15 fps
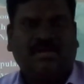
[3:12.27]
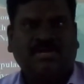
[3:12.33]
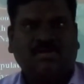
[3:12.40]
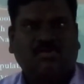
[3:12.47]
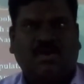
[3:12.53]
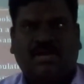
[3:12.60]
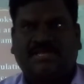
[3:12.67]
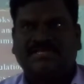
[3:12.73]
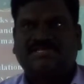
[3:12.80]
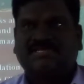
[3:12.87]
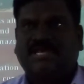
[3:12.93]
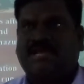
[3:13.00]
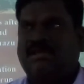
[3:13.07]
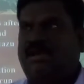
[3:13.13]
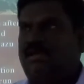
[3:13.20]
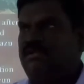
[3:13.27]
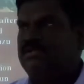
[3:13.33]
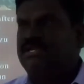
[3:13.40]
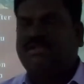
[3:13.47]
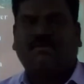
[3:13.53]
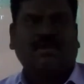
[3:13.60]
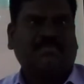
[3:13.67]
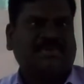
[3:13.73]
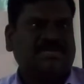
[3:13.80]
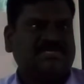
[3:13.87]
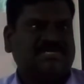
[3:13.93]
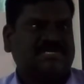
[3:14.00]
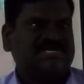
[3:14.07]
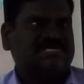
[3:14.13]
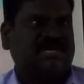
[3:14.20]
New York is there, all developed
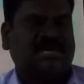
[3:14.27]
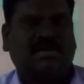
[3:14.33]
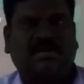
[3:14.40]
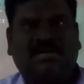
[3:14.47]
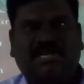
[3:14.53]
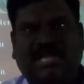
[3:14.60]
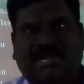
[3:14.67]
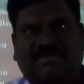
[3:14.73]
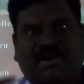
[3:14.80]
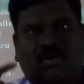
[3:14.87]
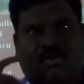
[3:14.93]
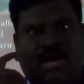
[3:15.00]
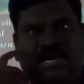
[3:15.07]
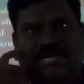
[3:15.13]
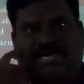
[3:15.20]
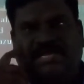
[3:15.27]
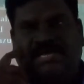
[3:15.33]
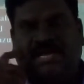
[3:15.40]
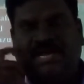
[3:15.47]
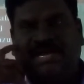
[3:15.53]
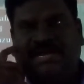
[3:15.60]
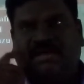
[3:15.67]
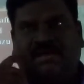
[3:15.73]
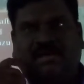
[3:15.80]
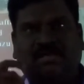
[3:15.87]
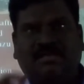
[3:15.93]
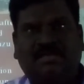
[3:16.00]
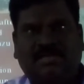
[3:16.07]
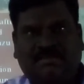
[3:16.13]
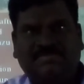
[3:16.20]
cities are nearby locality, Canada.